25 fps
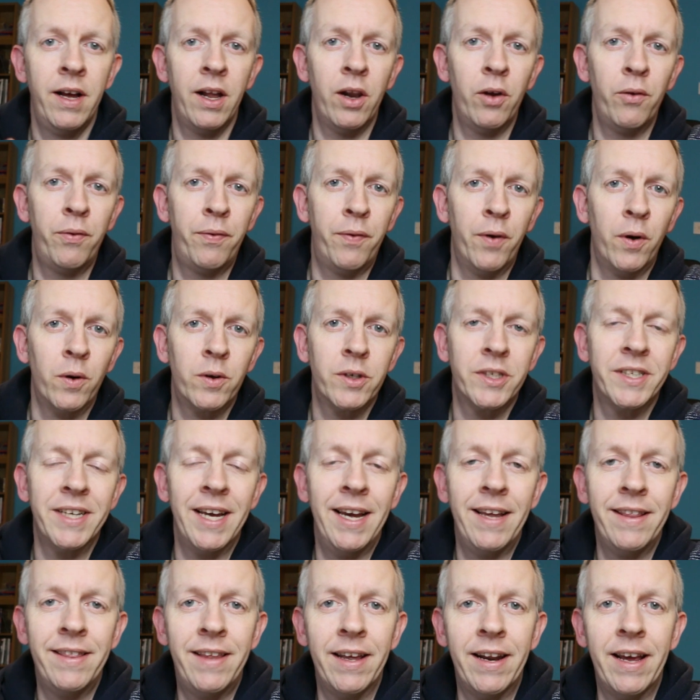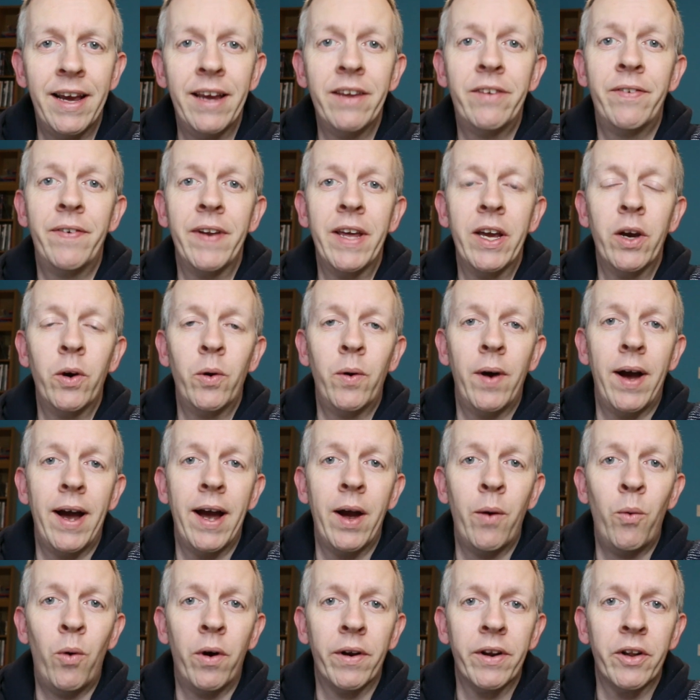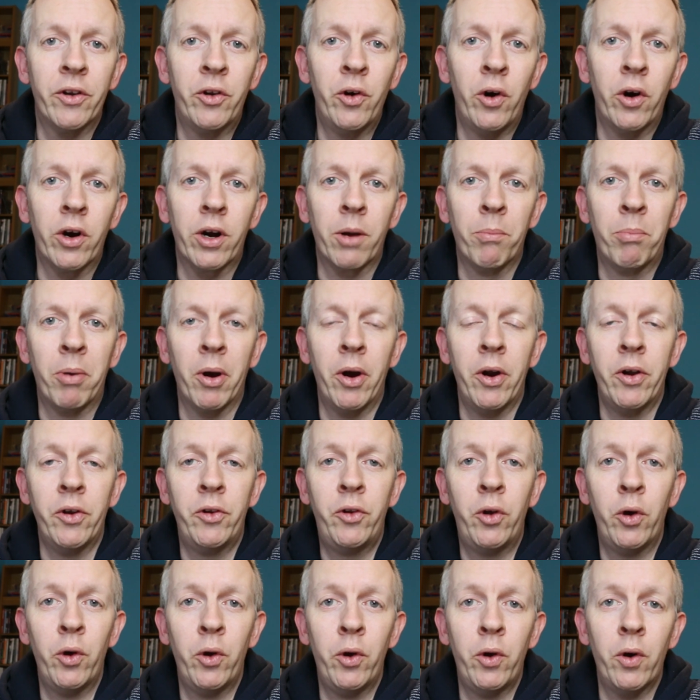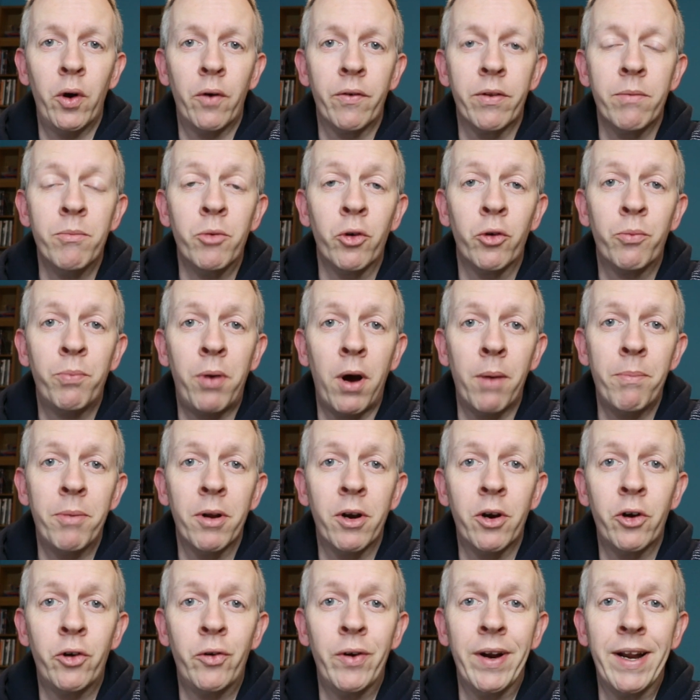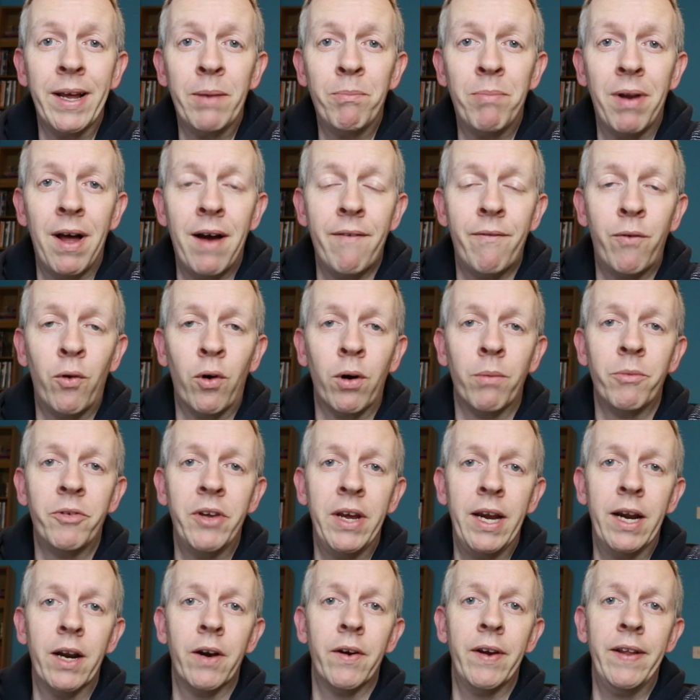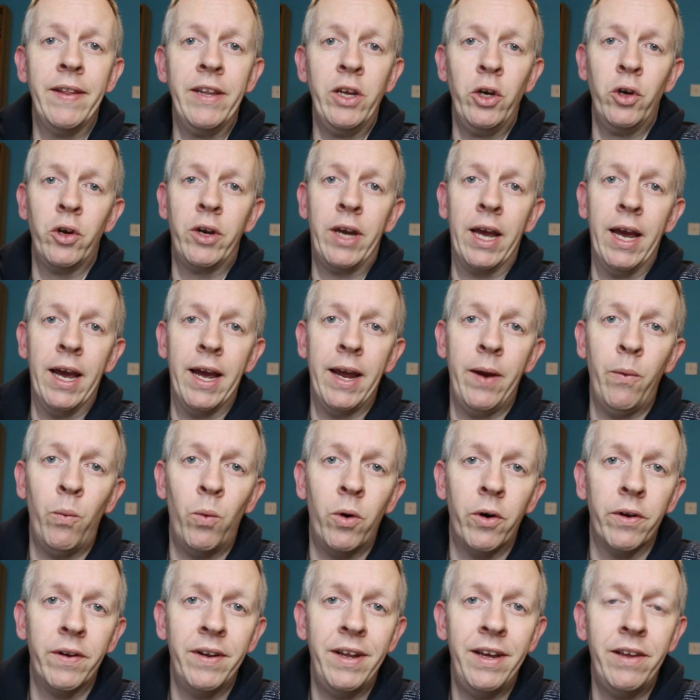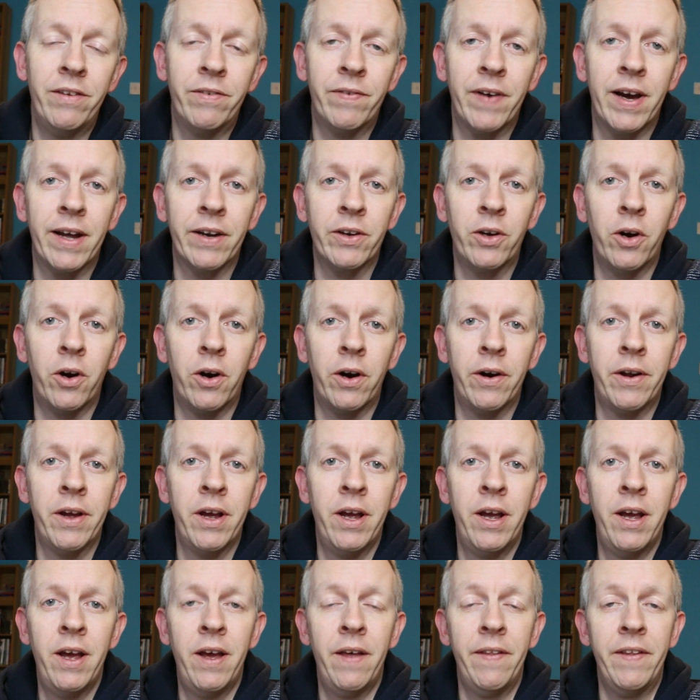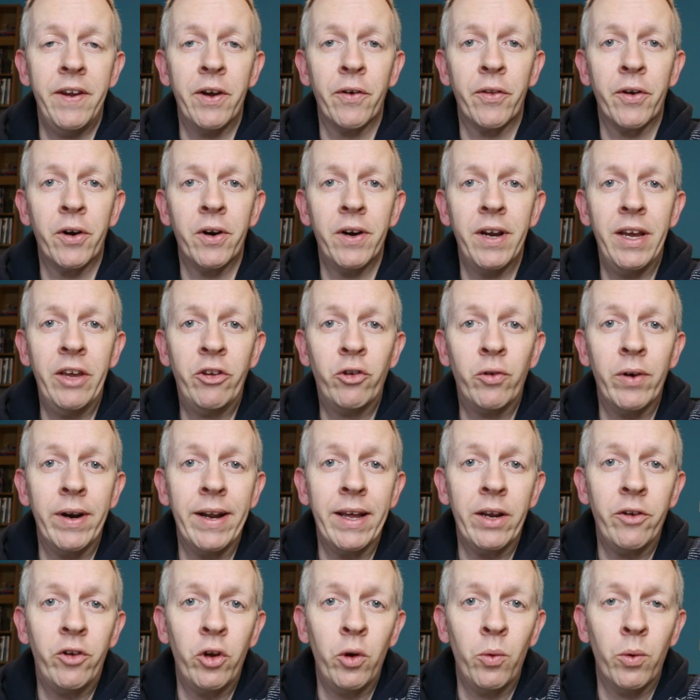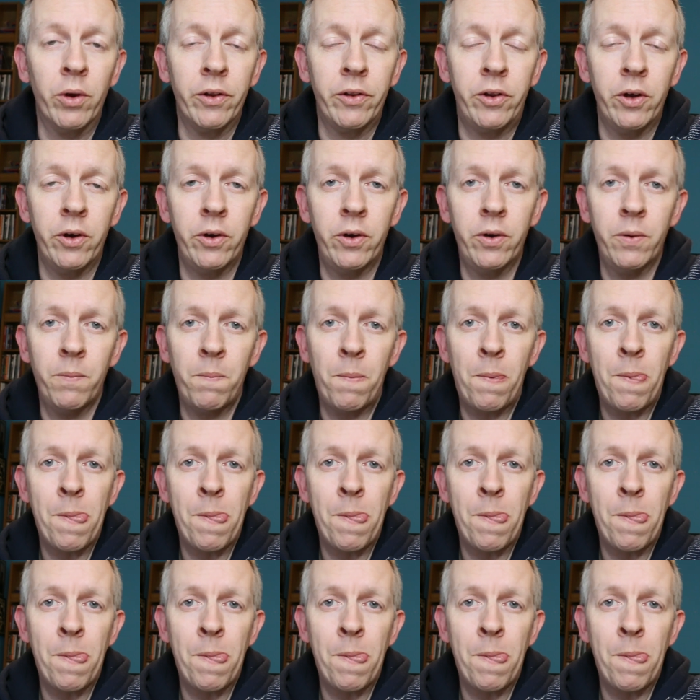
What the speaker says: Hello folks, in today's video I want to talk about two of the most popular trading platforms here in the UK. One is Vanguard, the other is Trading 212.